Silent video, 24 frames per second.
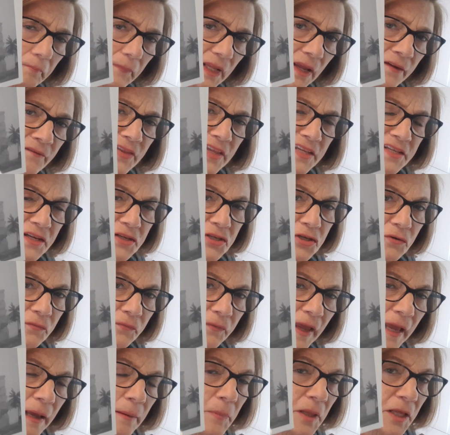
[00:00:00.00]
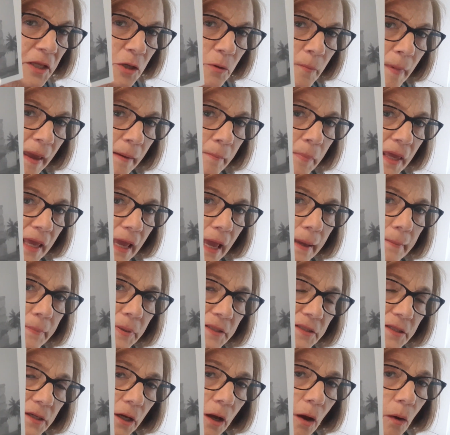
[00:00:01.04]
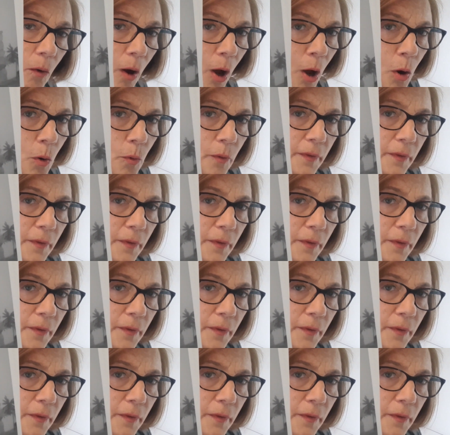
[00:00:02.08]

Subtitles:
If this is your family, you may be able to go, oh,